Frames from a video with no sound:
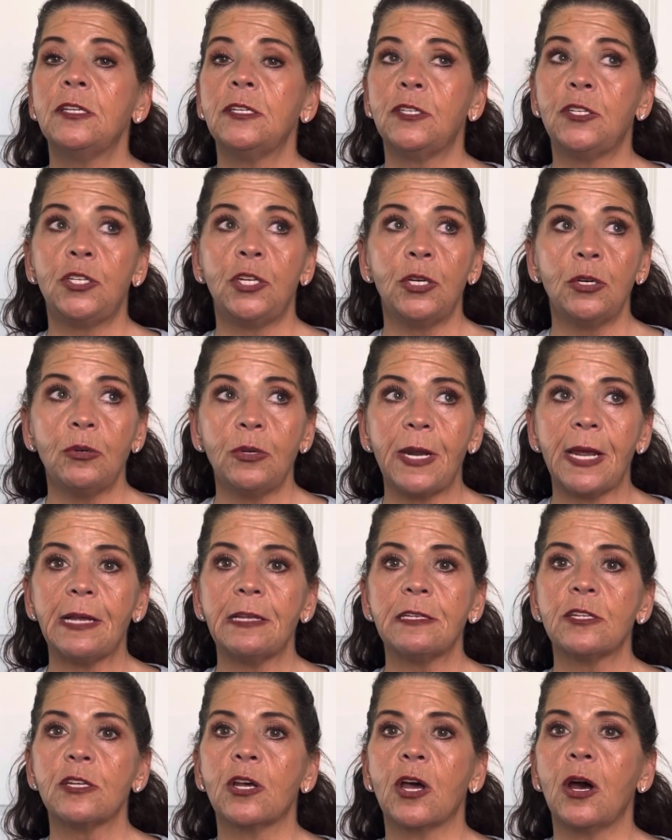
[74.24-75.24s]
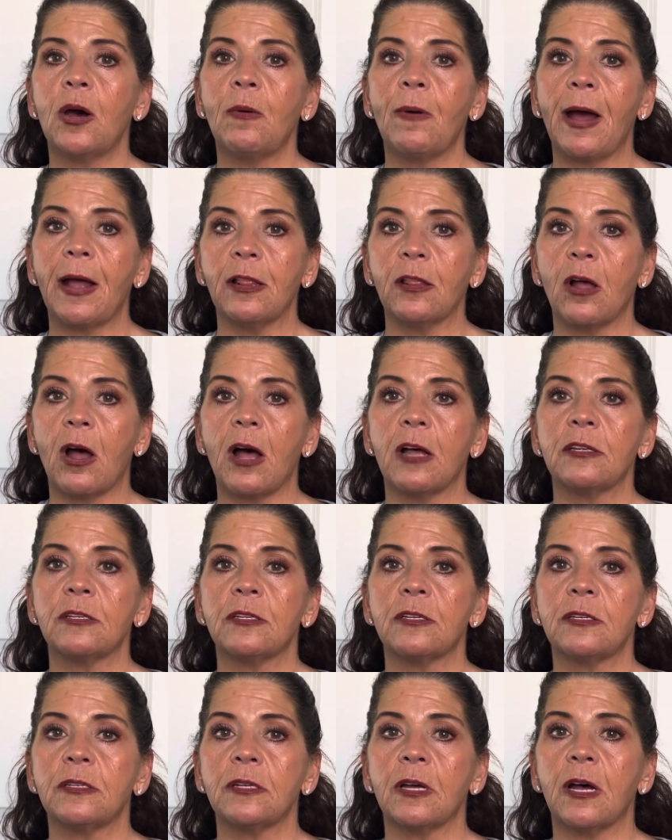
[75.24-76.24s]
2 days ago, I
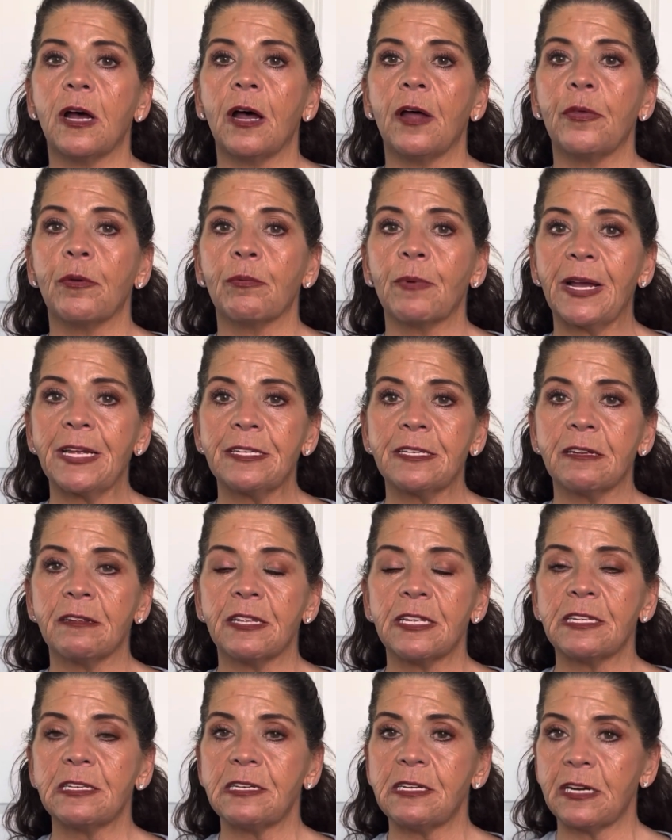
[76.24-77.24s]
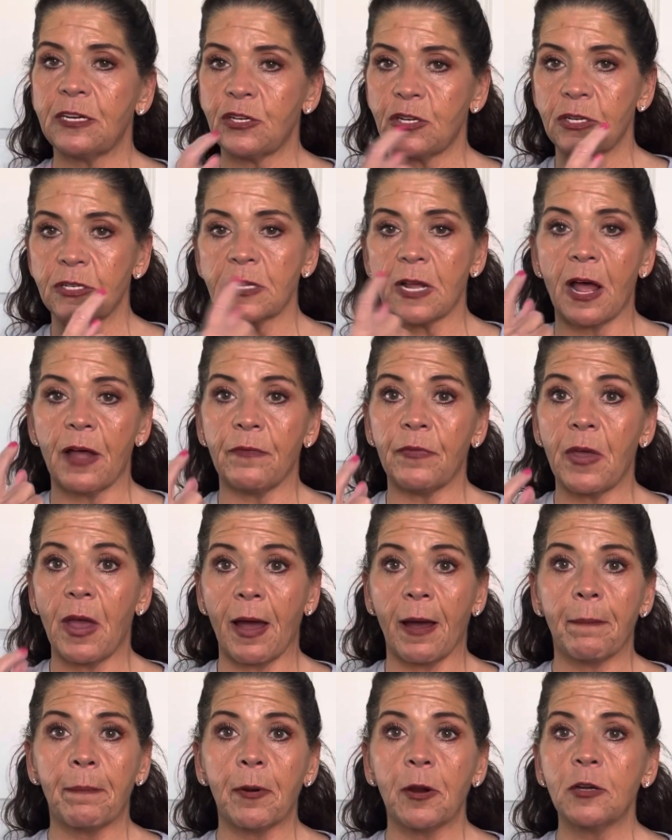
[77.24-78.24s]
lost the rest of the stitches on the
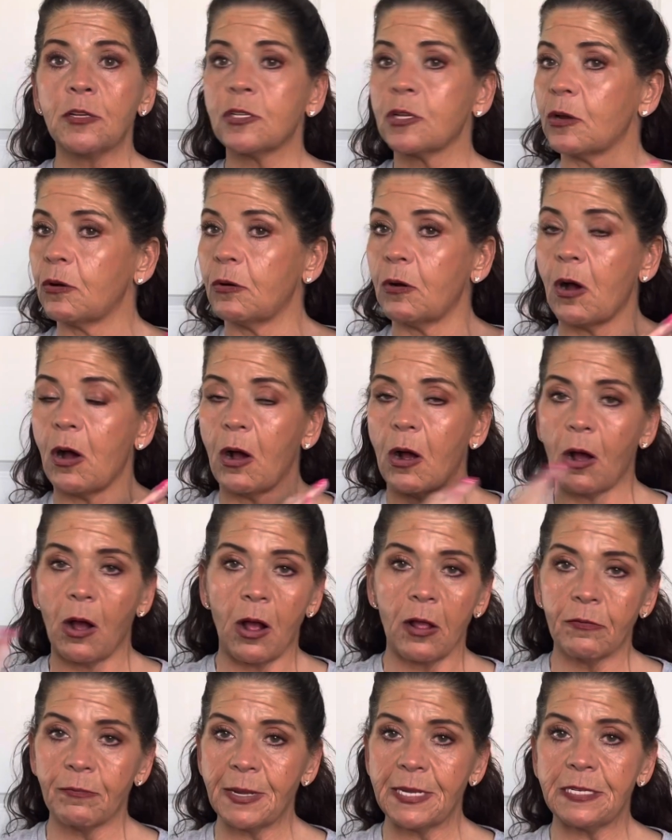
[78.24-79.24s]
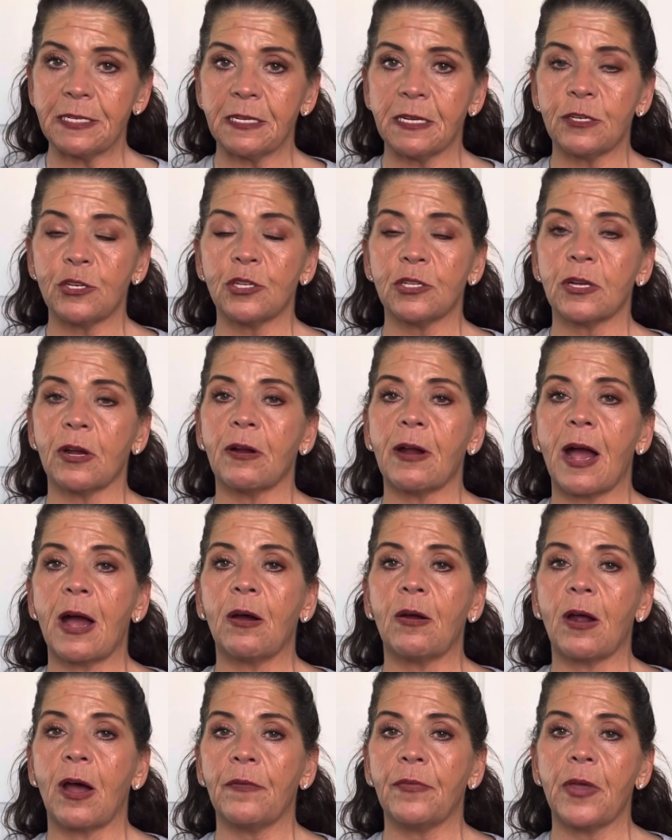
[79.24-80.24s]
upper. So all of my stitches are
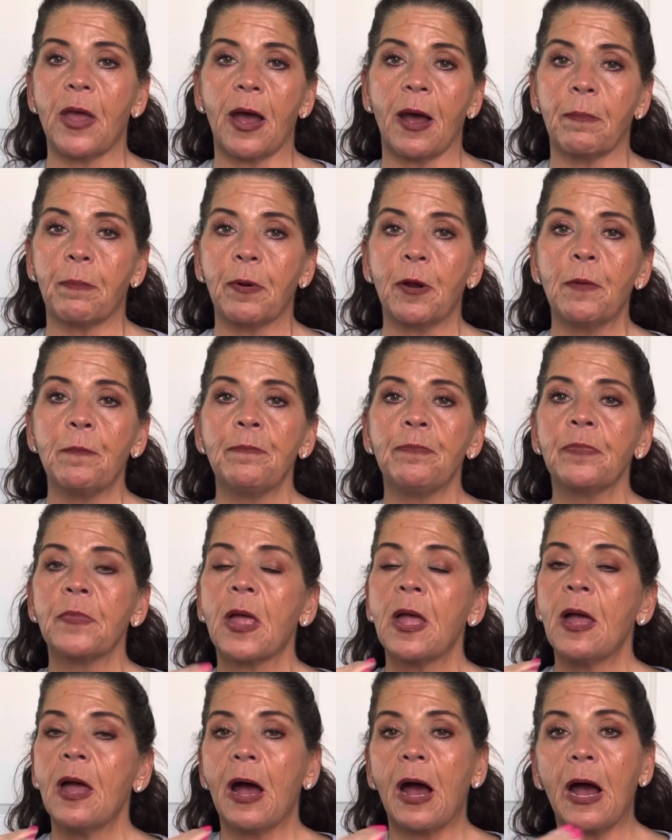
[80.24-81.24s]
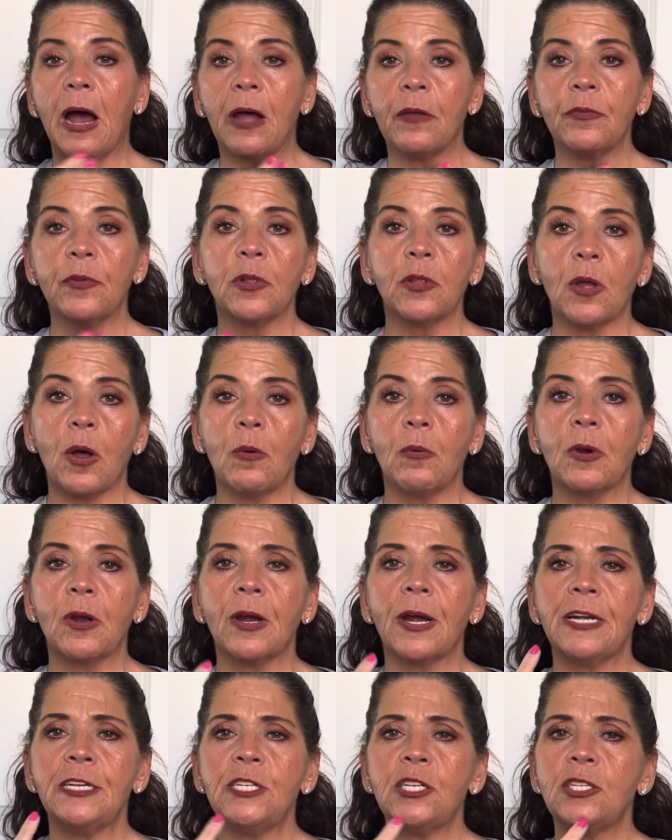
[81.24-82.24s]
out on the upper. On the lower,
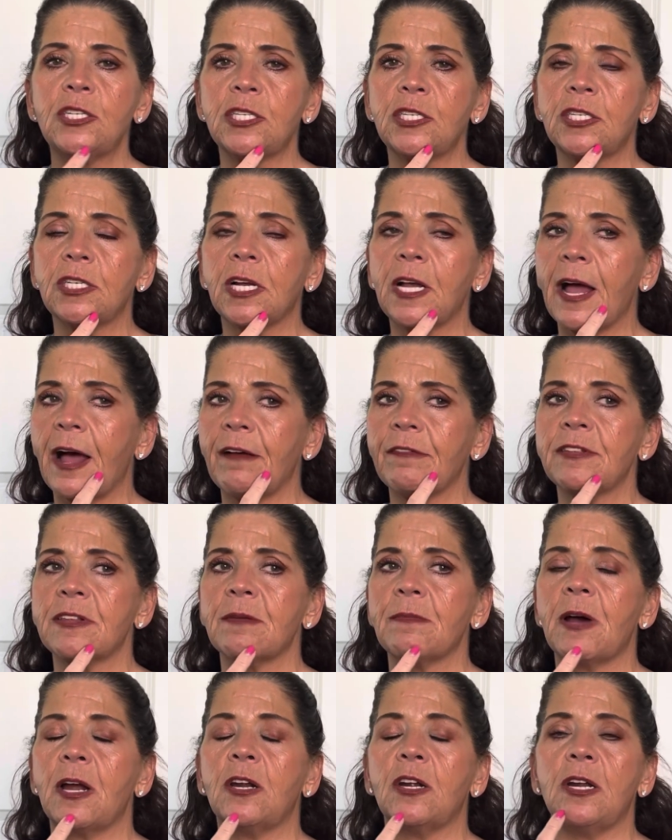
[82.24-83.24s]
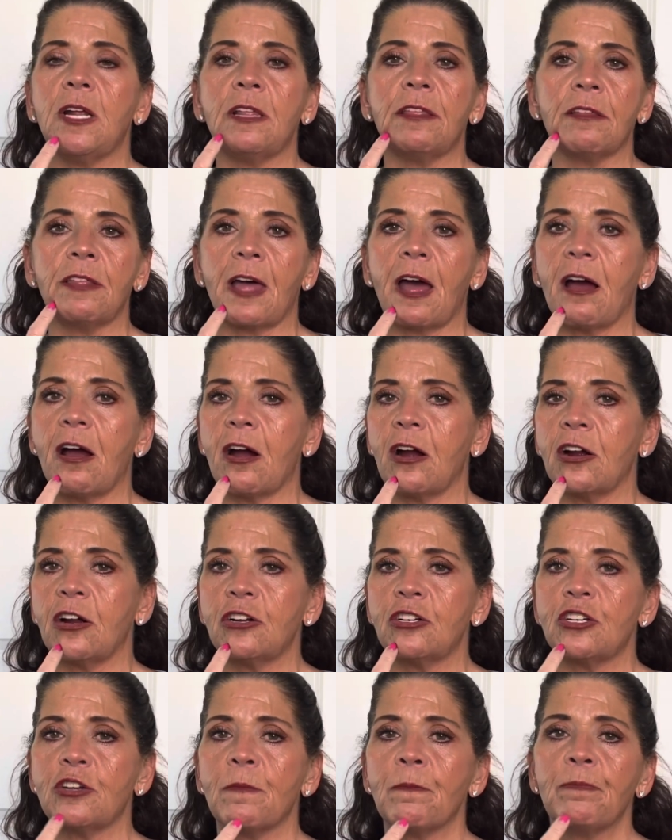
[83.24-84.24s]
I do still have some underneath of that
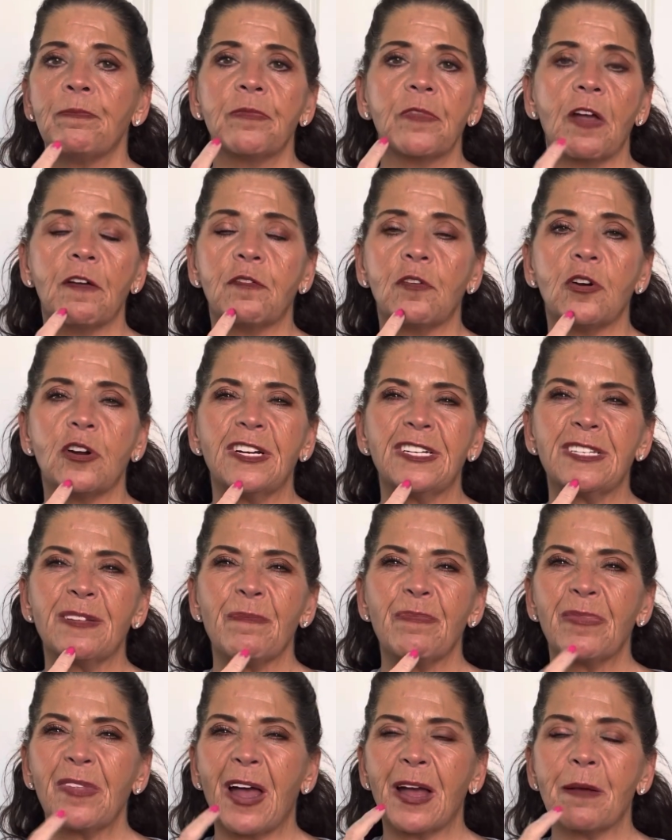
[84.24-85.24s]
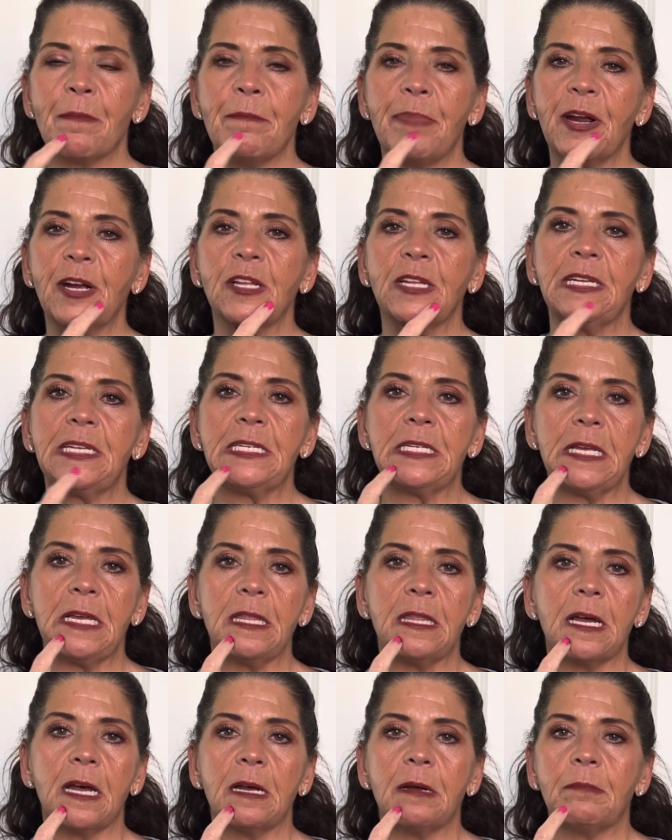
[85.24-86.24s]
arch. Of course, I can barely see
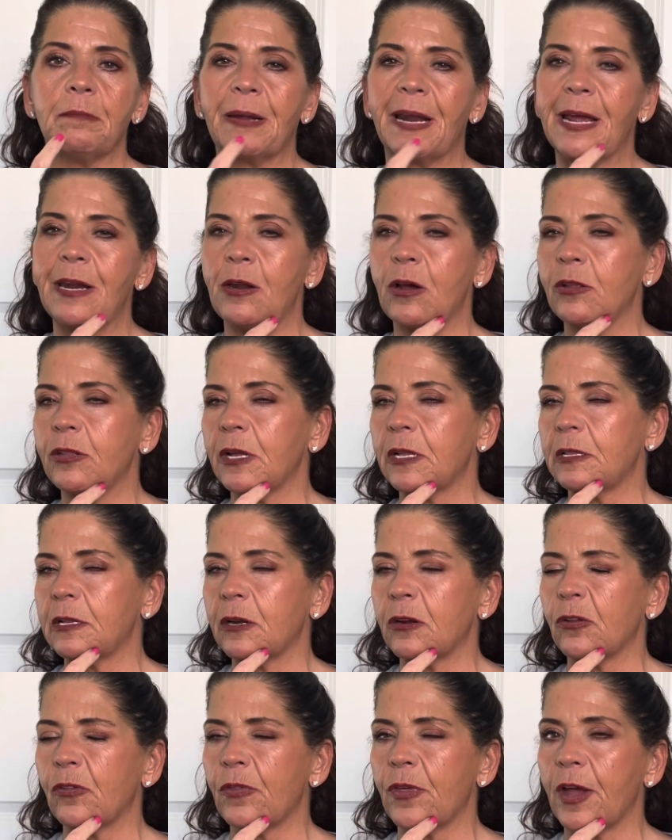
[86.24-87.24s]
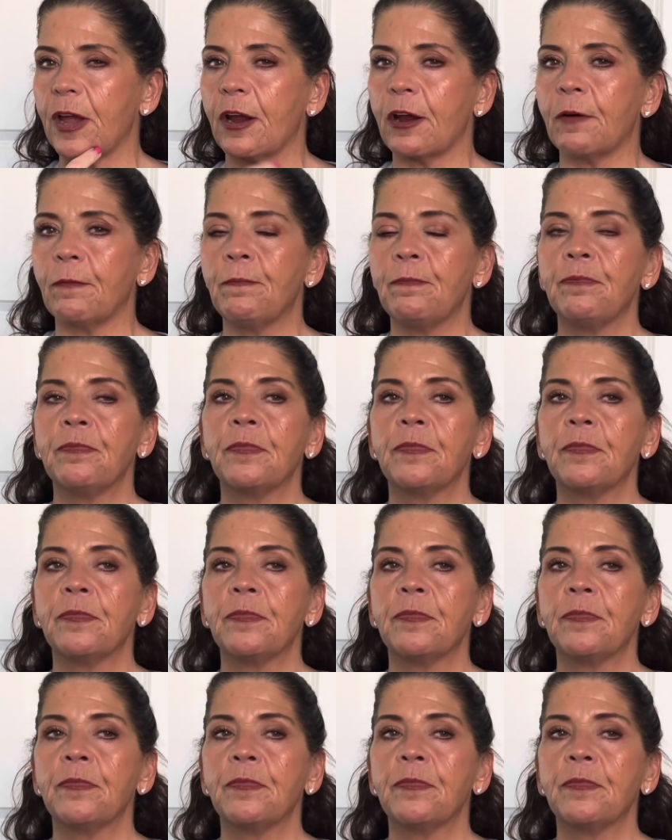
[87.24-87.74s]
them, but I know that they're there.